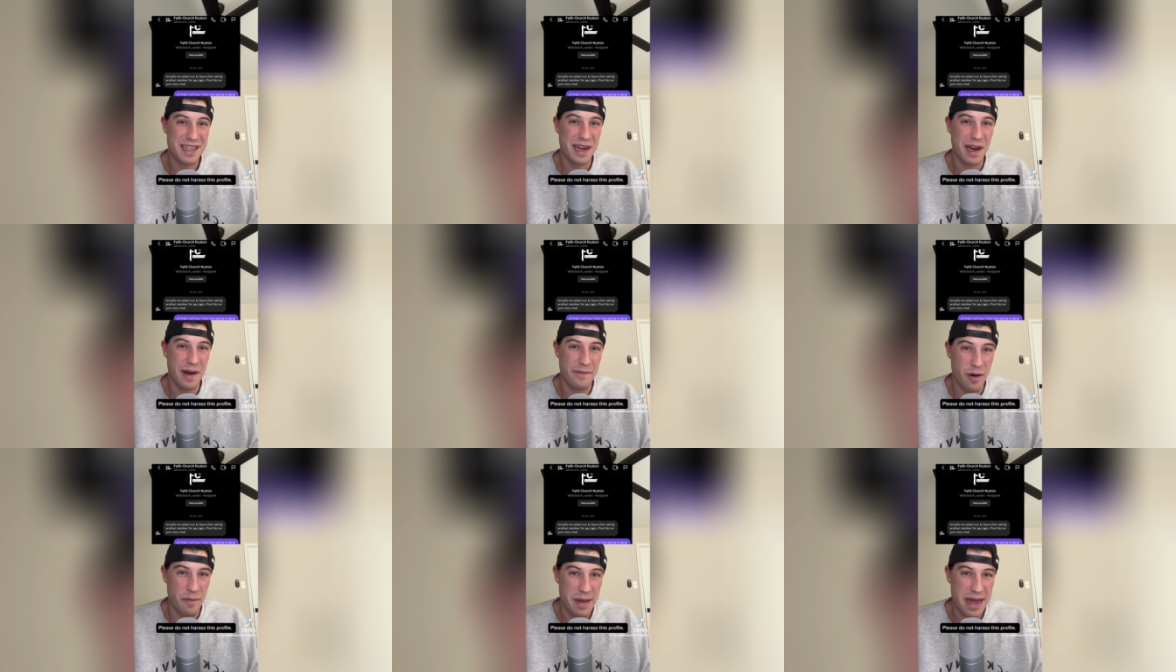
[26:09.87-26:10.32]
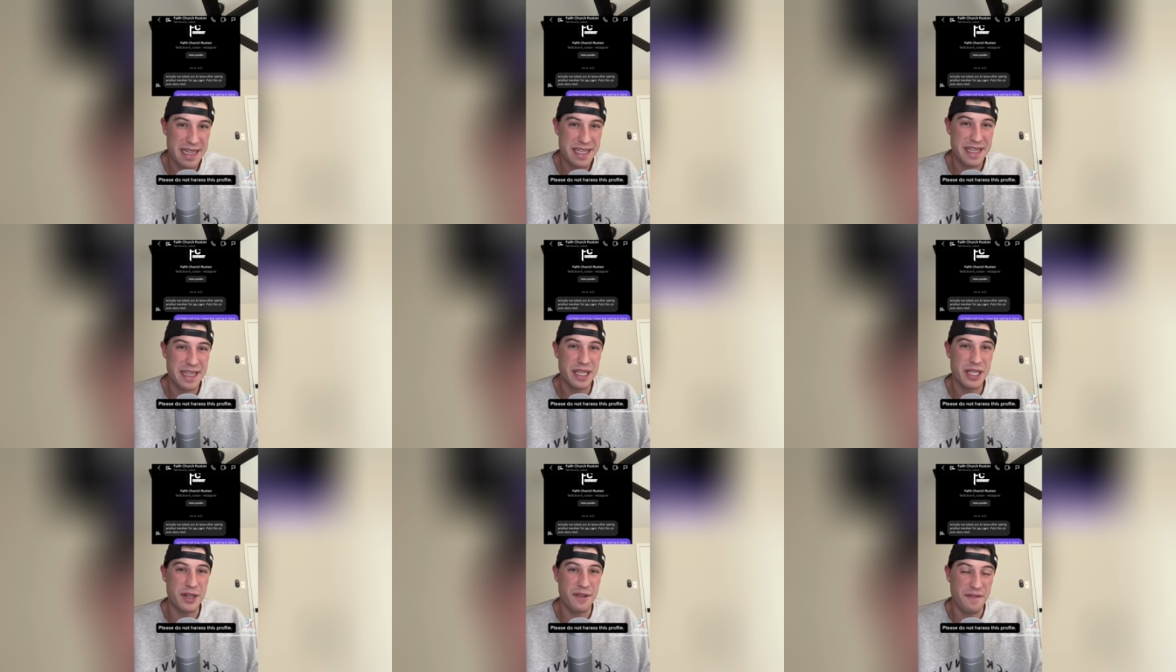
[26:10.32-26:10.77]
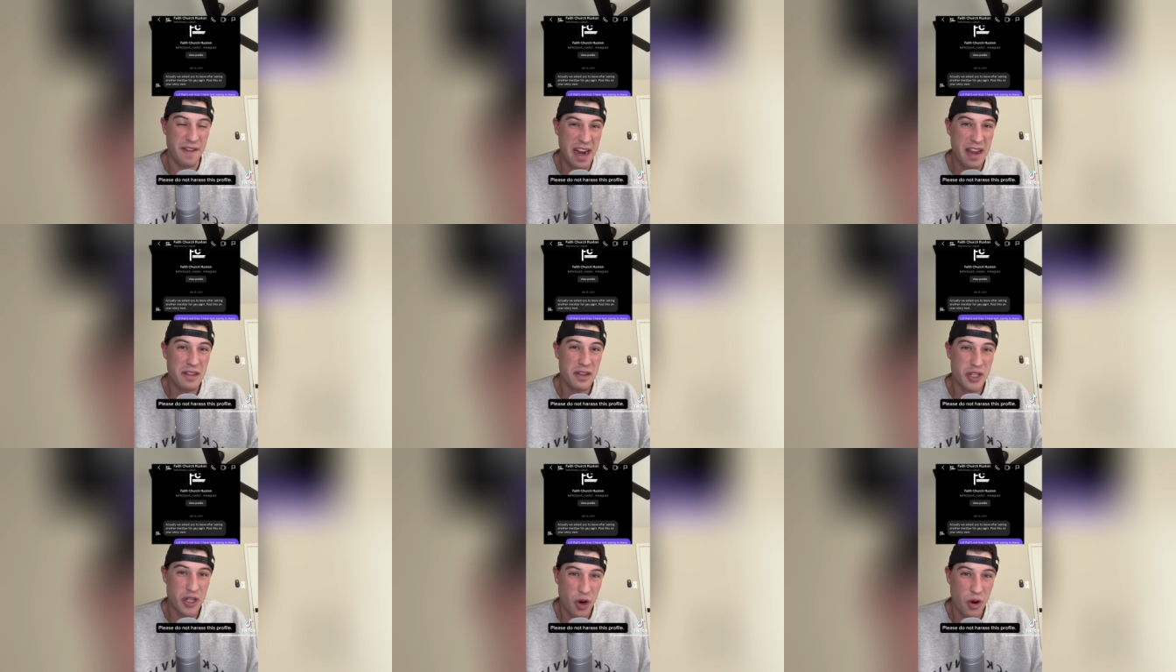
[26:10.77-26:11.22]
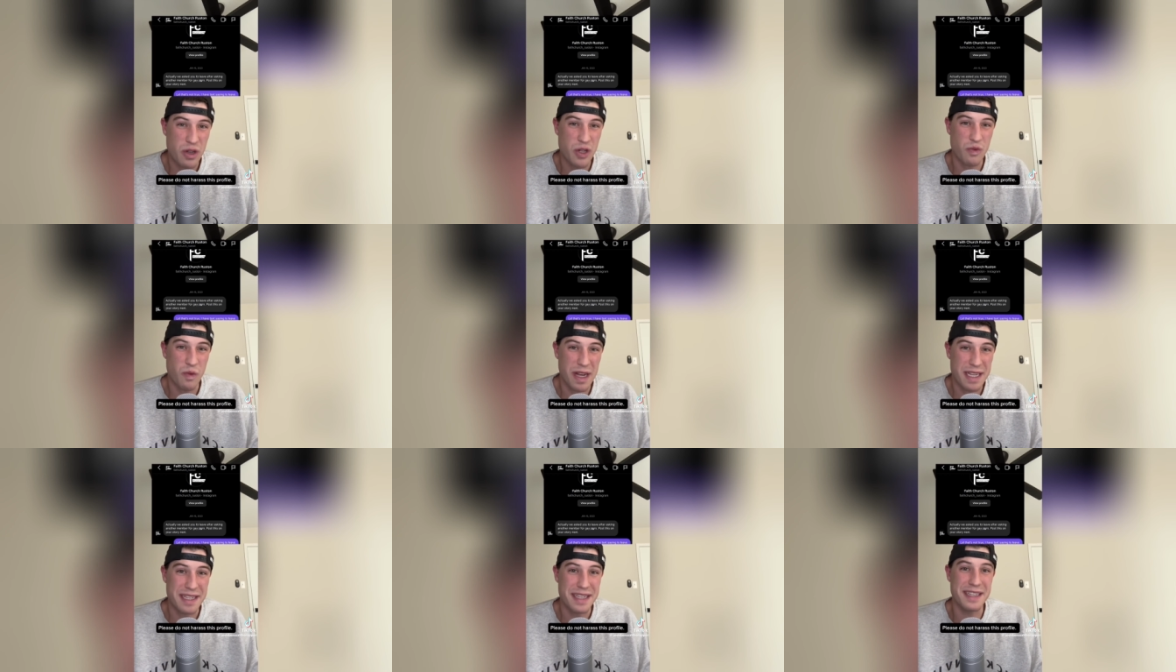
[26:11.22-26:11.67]
of a message Faith Church
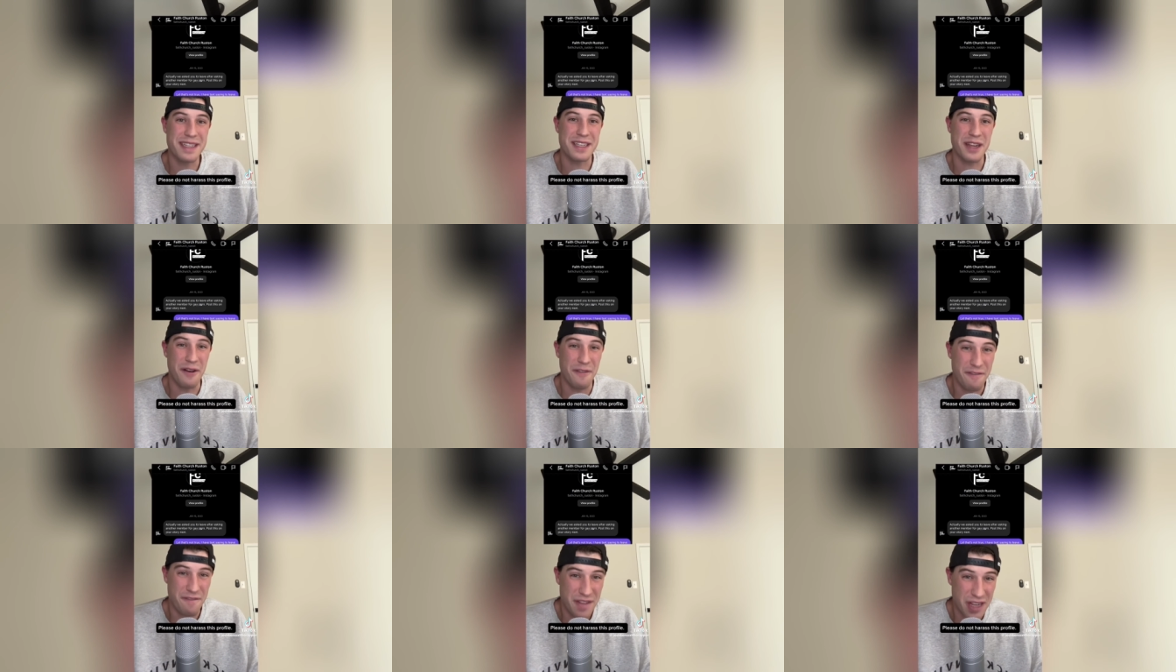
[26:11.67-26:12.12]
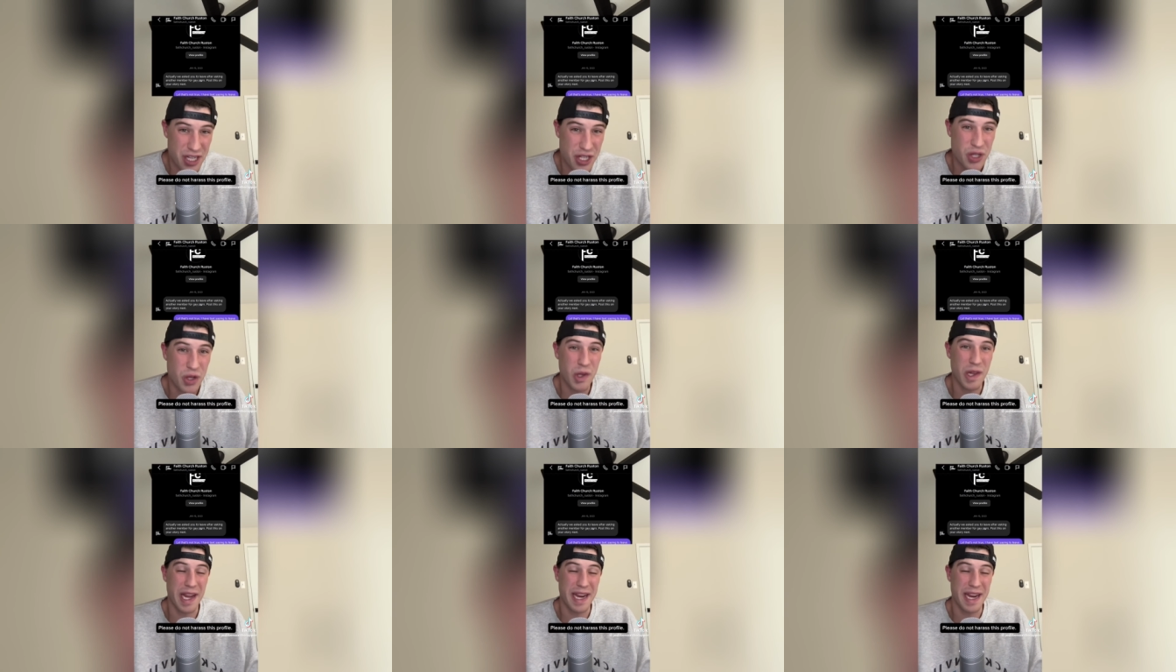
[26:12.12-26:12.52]
Ruston's official